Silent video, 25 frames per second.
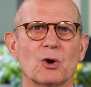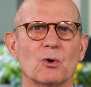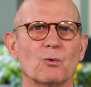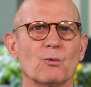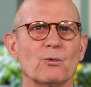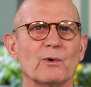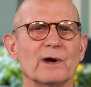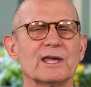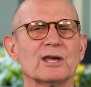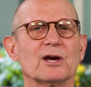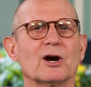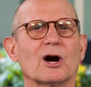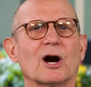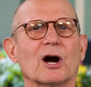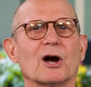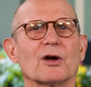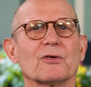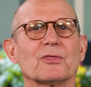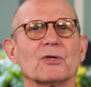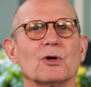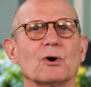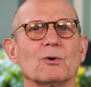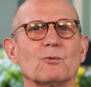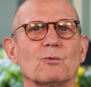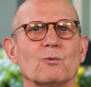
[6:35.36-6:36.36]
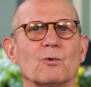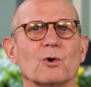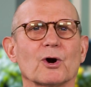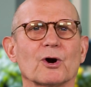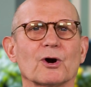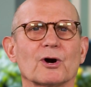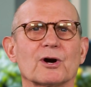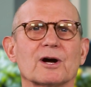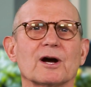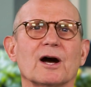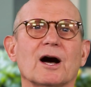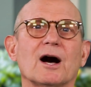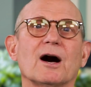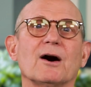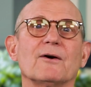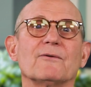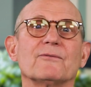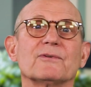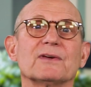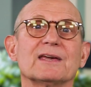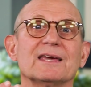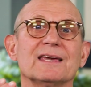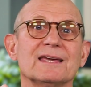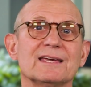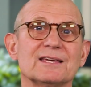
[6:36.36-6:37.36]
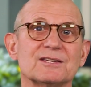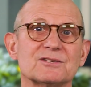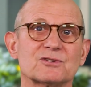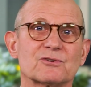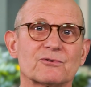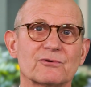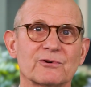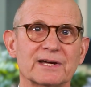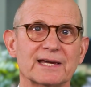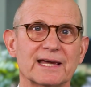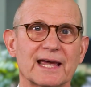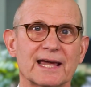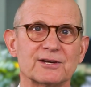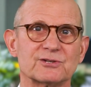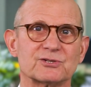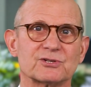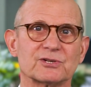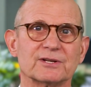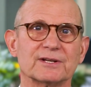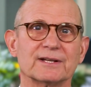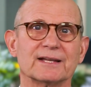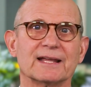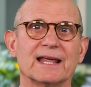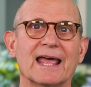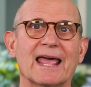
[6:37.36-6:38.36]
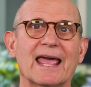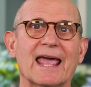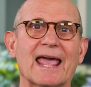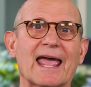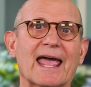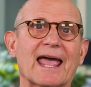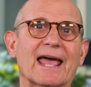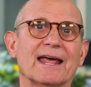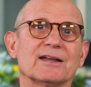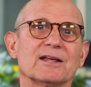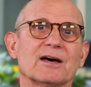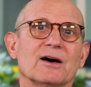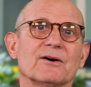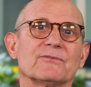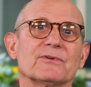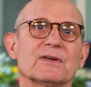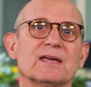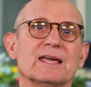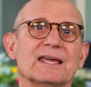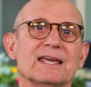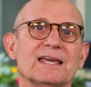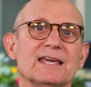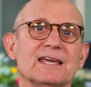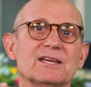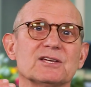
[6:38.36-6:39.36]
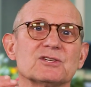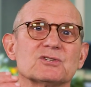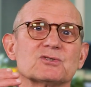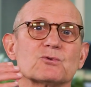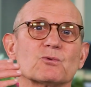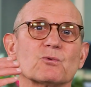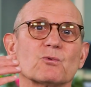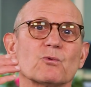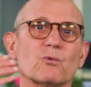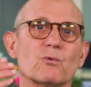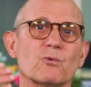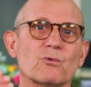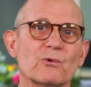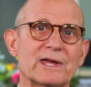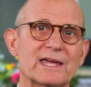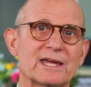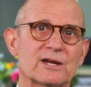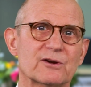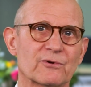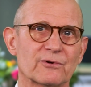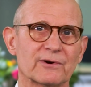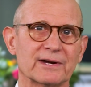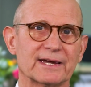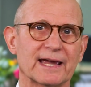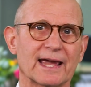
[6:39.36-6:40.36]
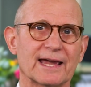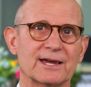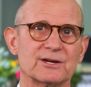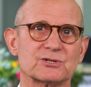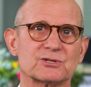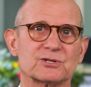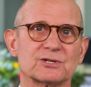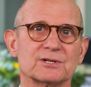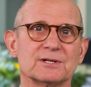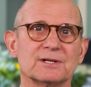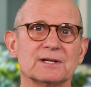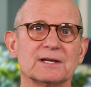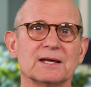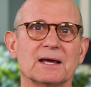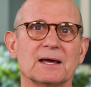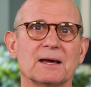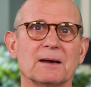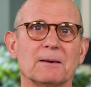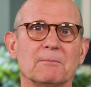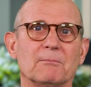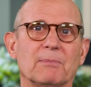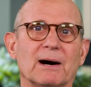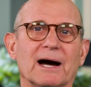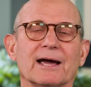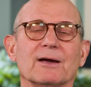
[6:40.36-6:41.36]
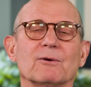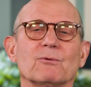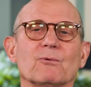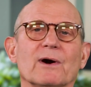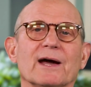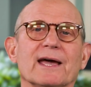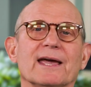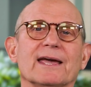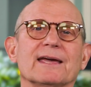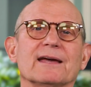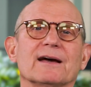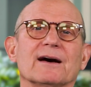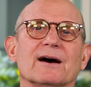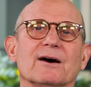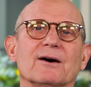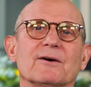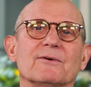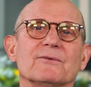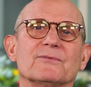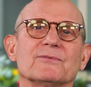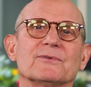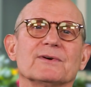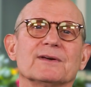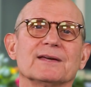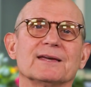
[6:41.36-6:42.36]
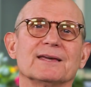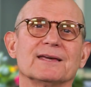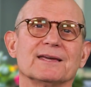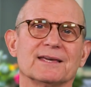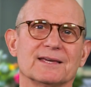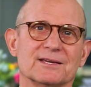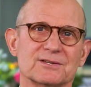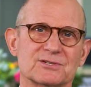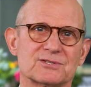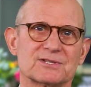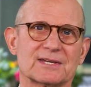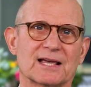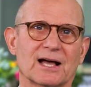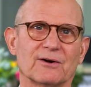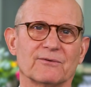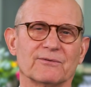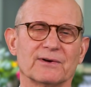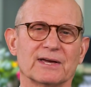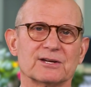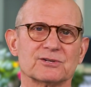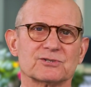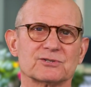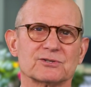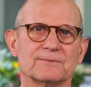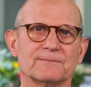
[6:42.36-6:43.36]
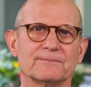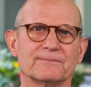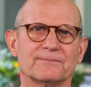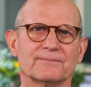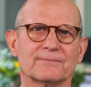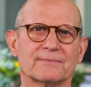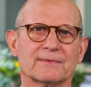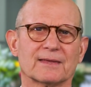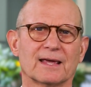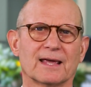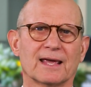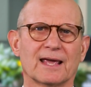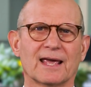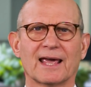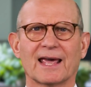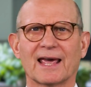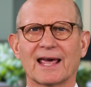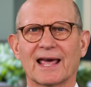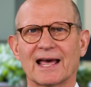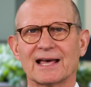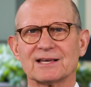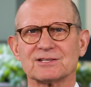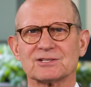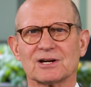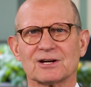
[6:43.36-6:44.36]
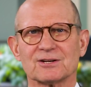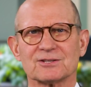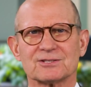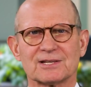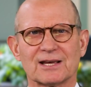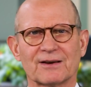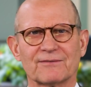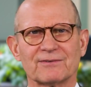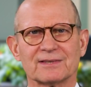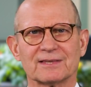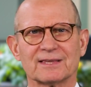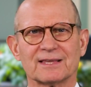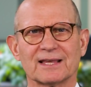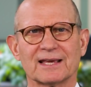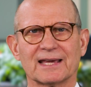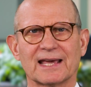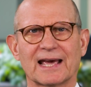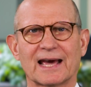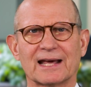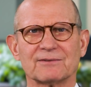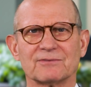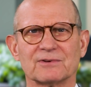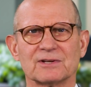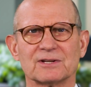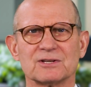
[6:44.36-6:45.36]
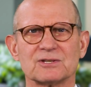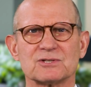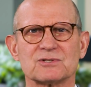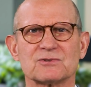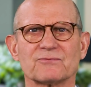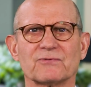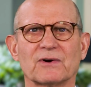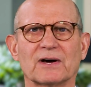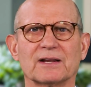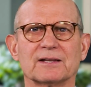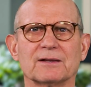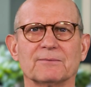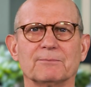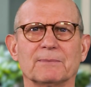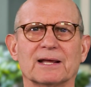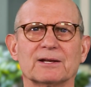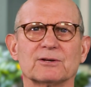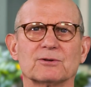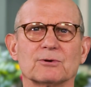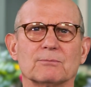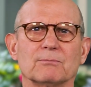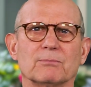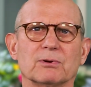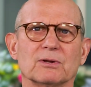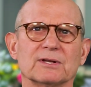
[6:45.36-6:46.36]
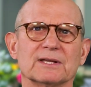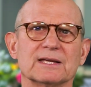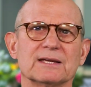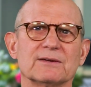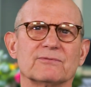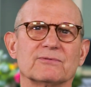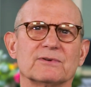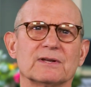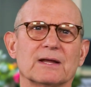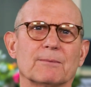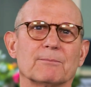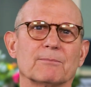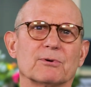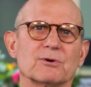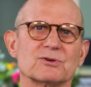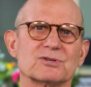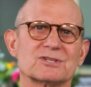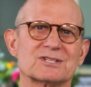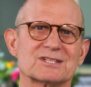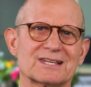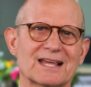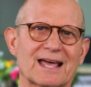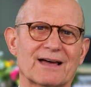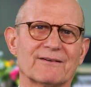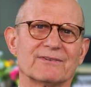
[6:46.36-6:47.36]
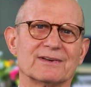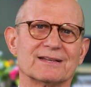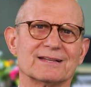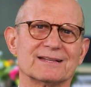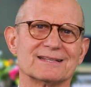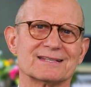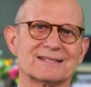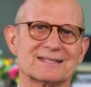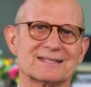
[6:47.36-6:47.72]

We are the work of His creation and of His recreation by way of His salvation. As our Seventh-day Adventist fundamental belief number seven